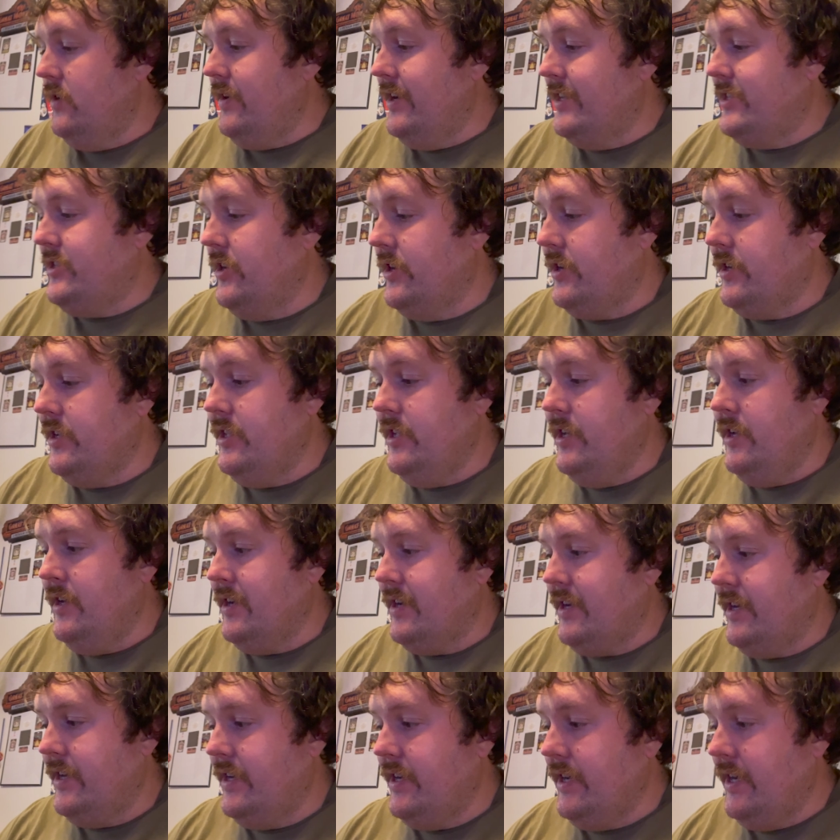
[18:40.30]
I took a
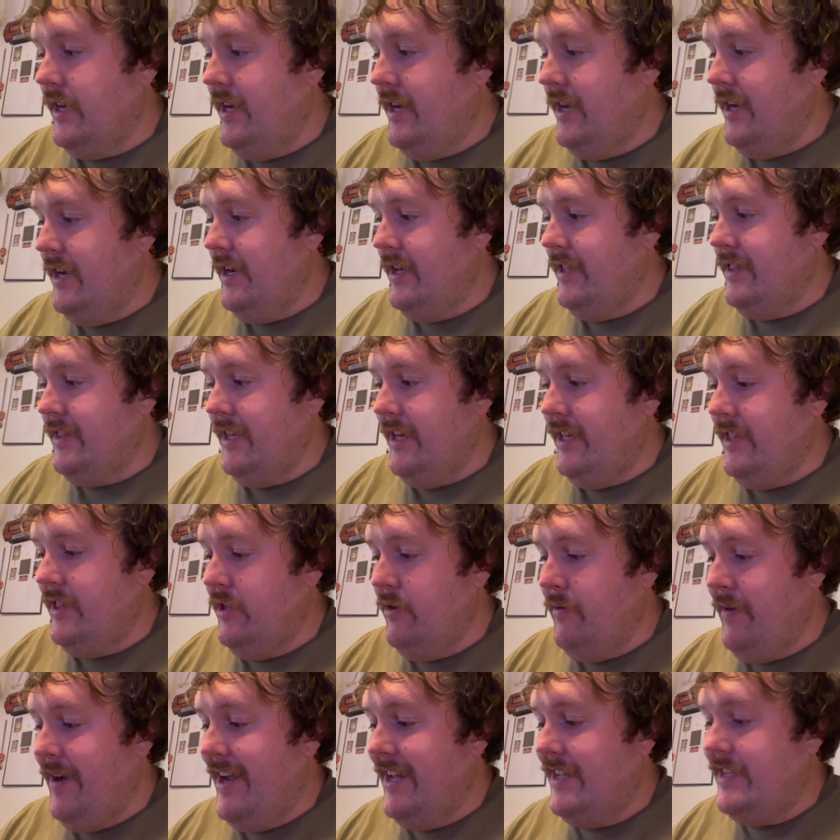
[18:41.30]
look, the
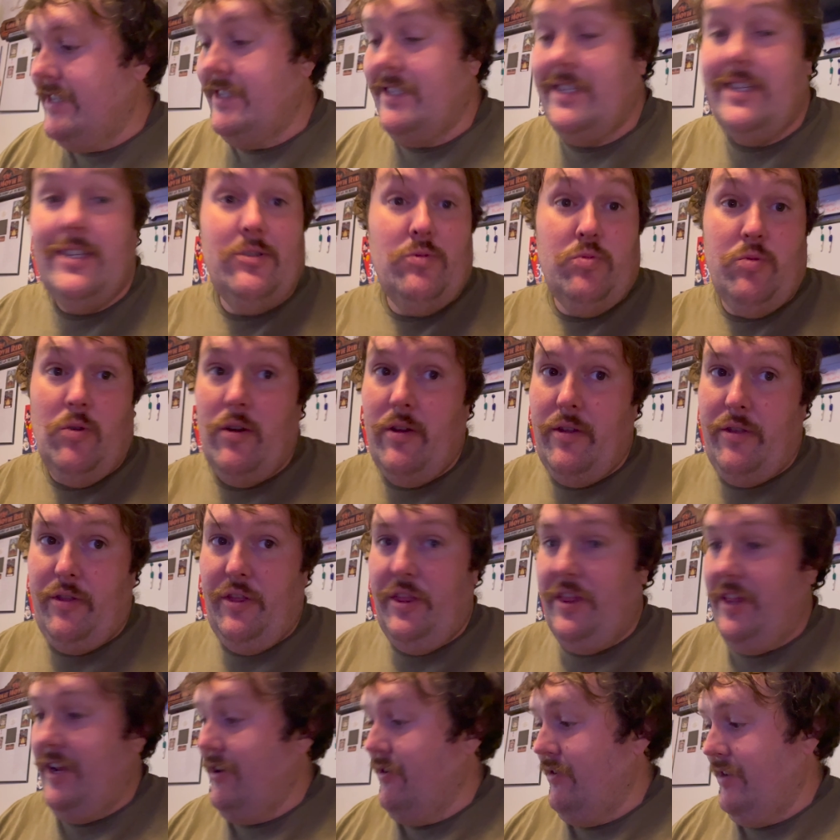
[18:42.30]
Lurantis is worth
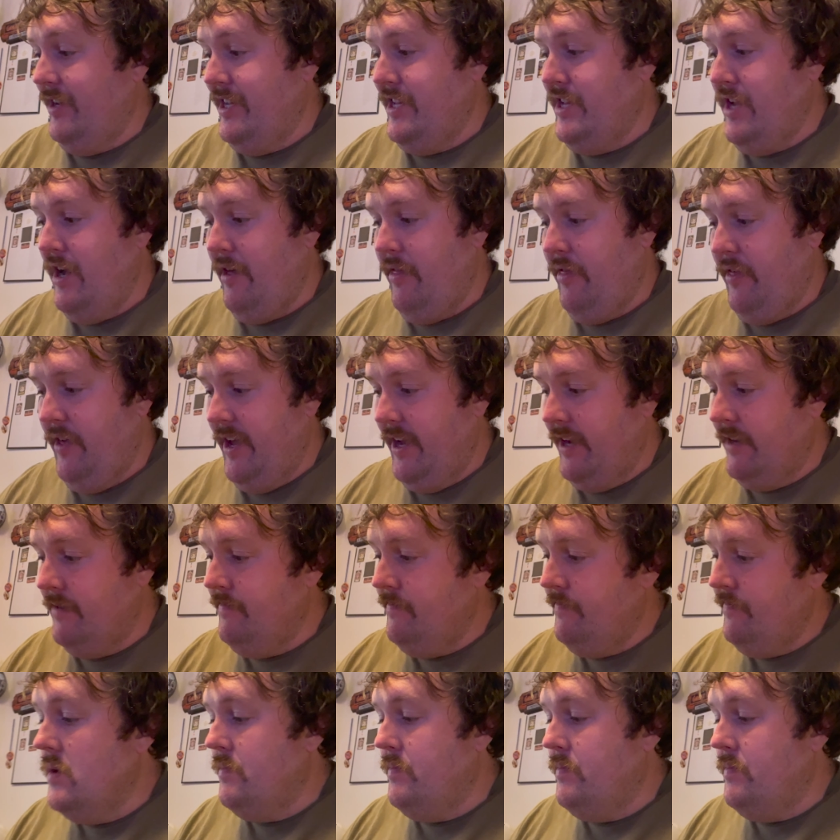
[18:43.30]
literally nothing,